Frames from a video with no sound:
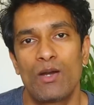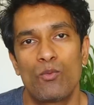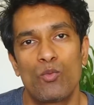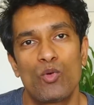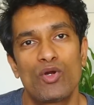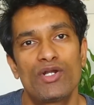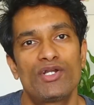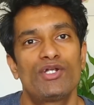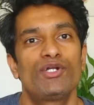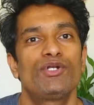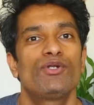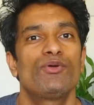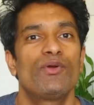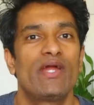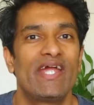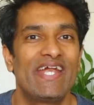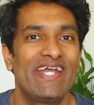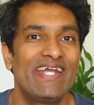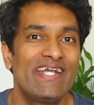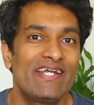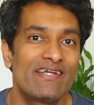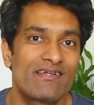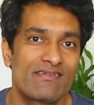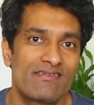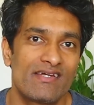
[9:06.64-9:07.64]
I wanted to
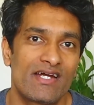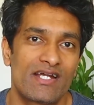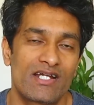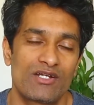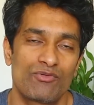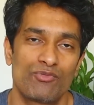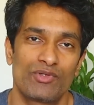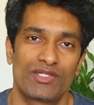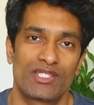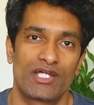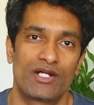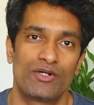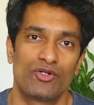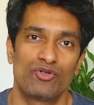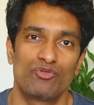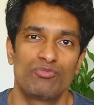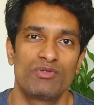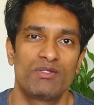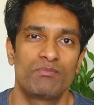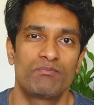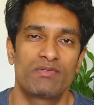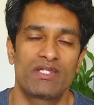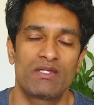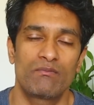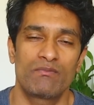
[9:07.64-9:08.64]
edit that with
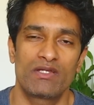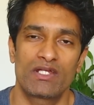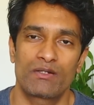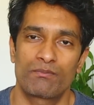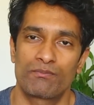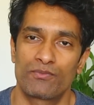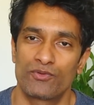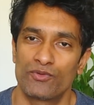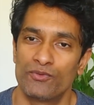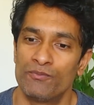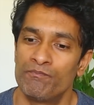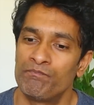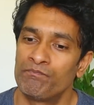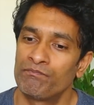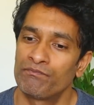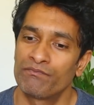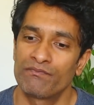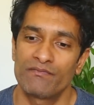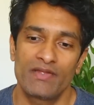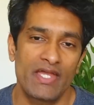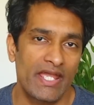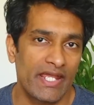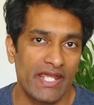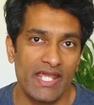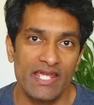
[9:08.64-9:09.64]
Adobe Premiere Pro.
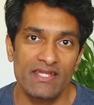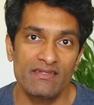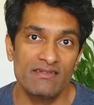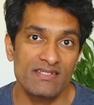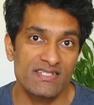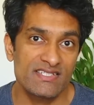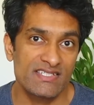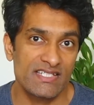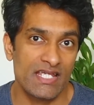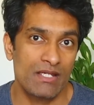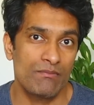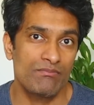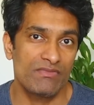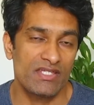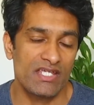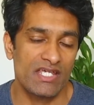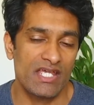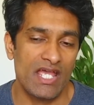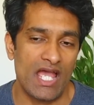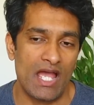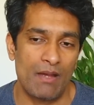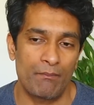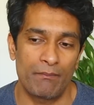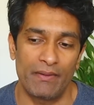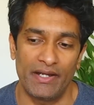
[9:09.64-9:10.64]
Again, the same
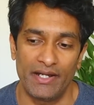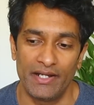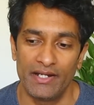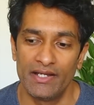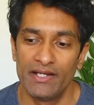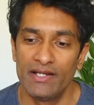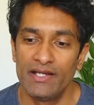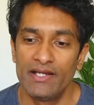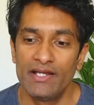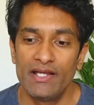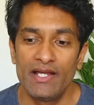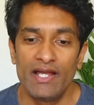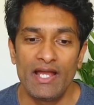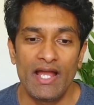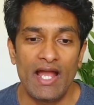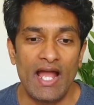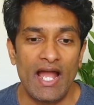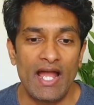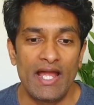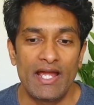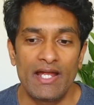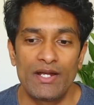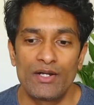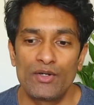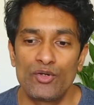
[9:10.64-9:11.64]
thing happened.
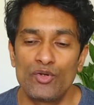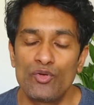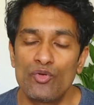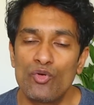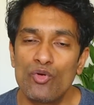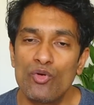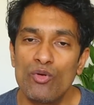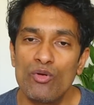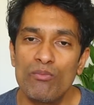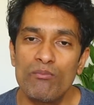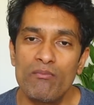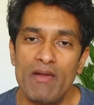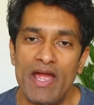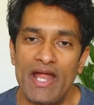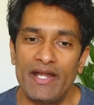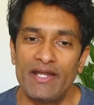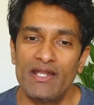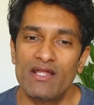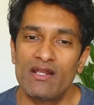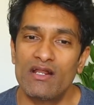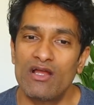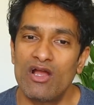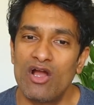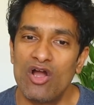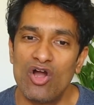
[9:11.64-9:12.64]
No
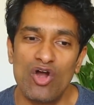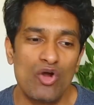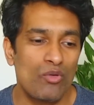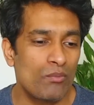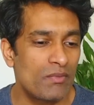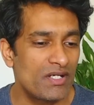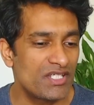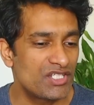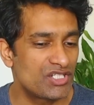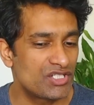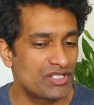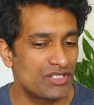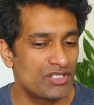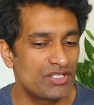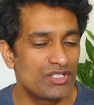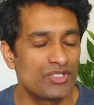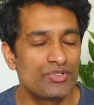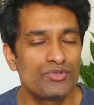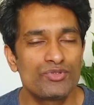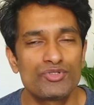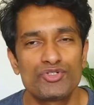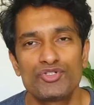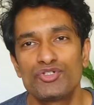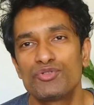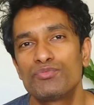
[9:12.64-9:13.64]
matter how much
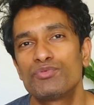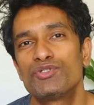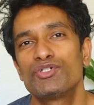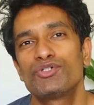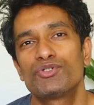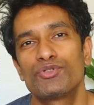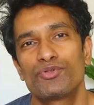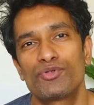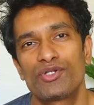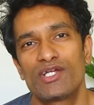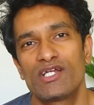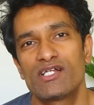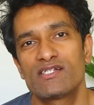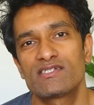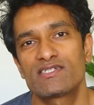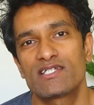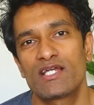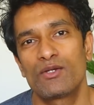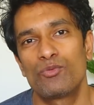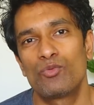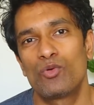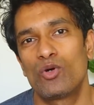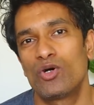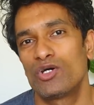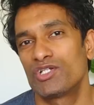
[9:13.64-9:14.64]
YouTube tutorials
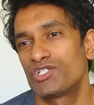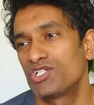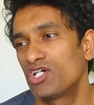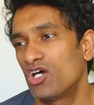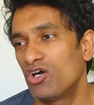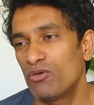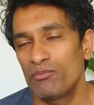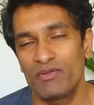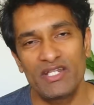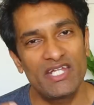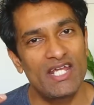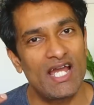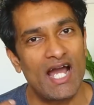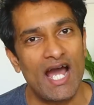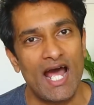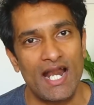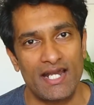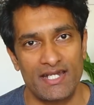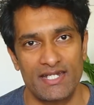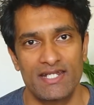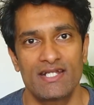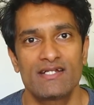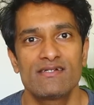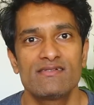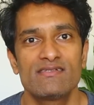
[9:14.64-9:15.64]
I watch, how many
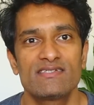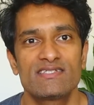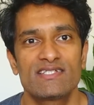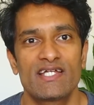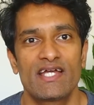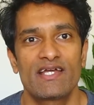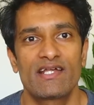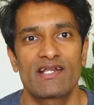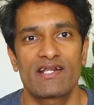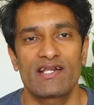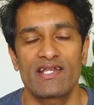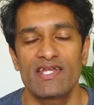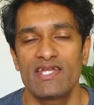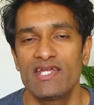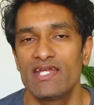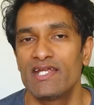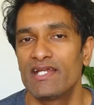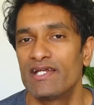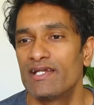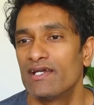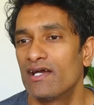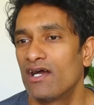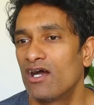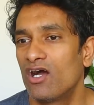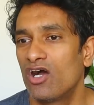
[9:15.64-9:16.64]
articles I
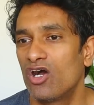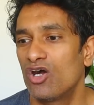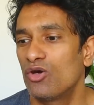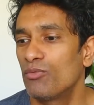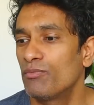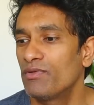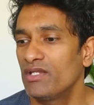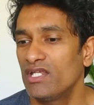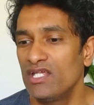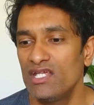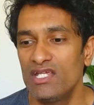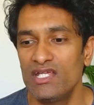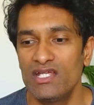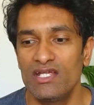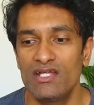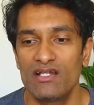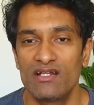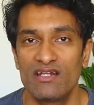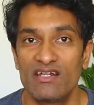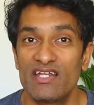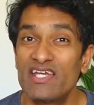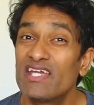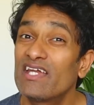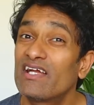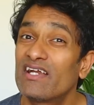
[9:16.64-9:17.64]
read, how
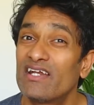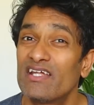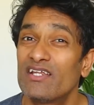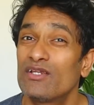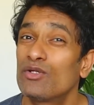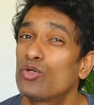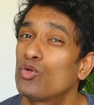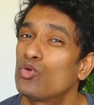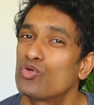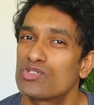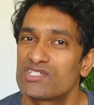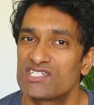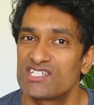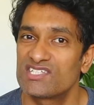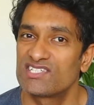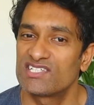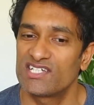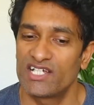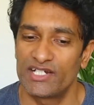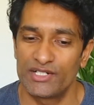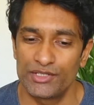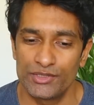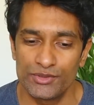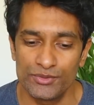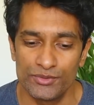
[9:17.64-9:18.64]
many LinkedIn
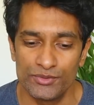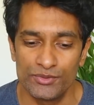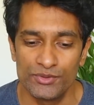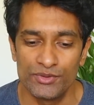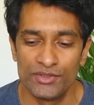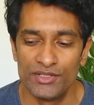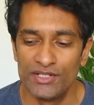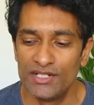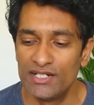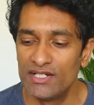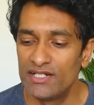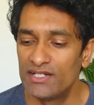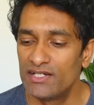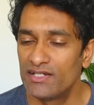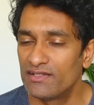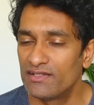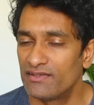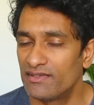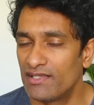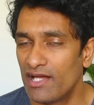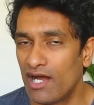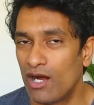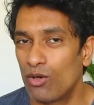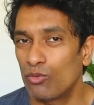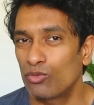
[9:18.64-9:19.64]
courses I do,
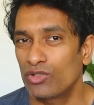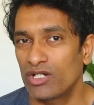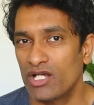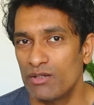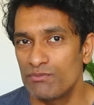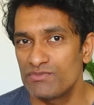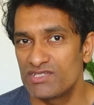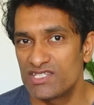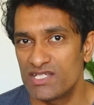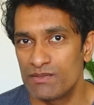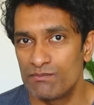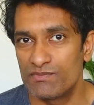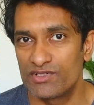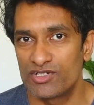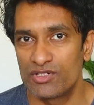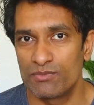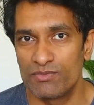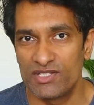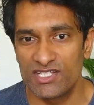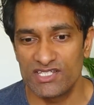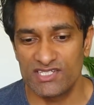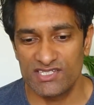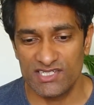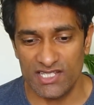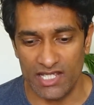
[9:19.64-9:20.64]
the outcome seemed to
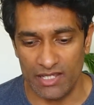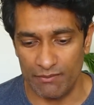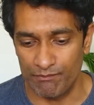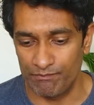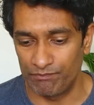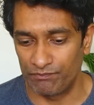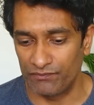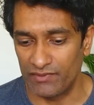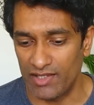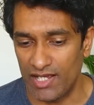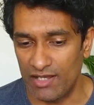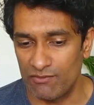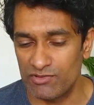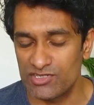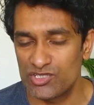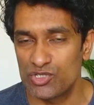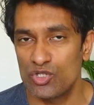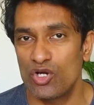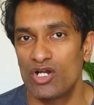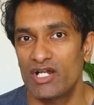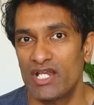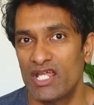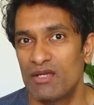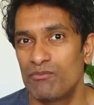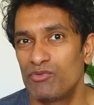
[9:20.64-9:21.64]
be the same. I was
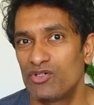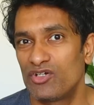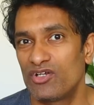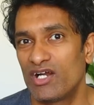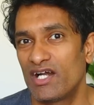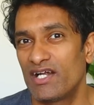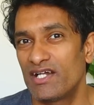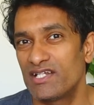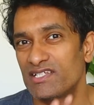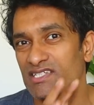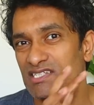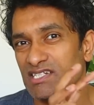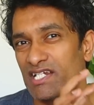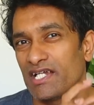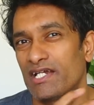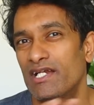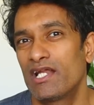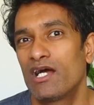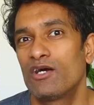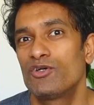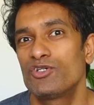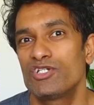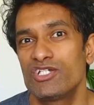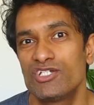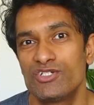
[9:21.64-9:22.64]
not able to
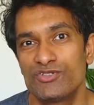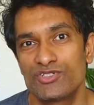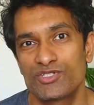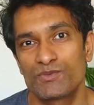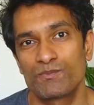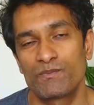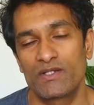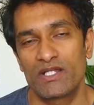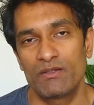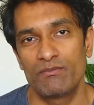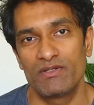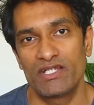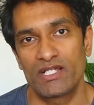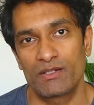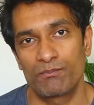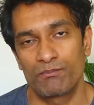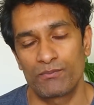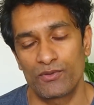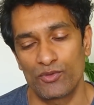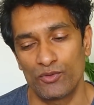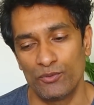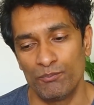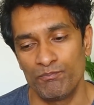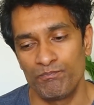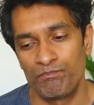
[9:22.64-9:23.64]
understand how to use Premiere
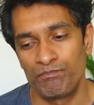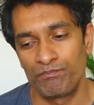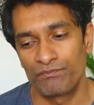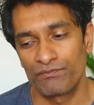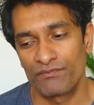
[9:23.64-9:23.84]
Pro.